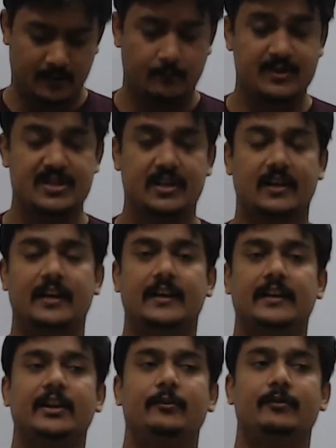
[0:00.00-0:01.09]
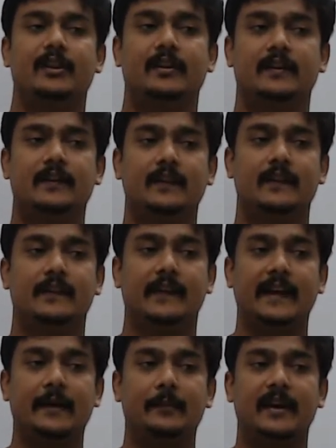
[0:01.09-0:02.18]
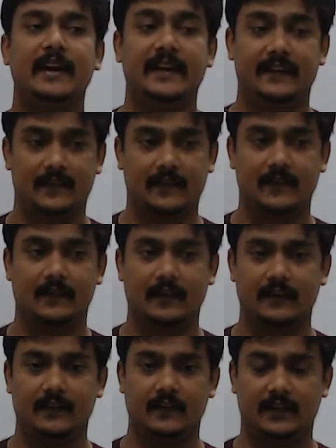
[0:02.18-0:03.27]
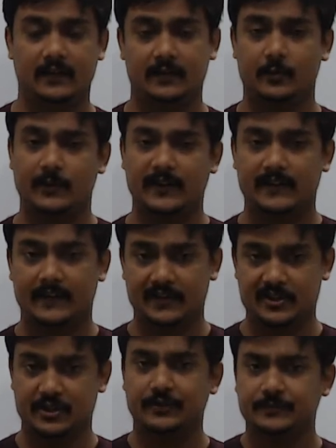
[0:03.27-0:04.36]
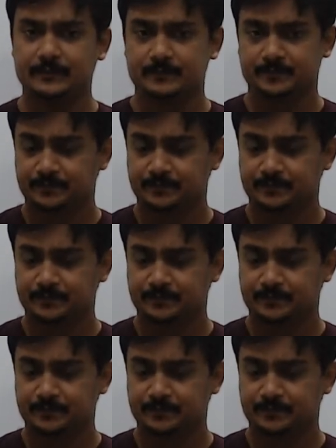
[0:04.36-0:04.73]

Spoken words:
We shall continue with the same exercise in today's session.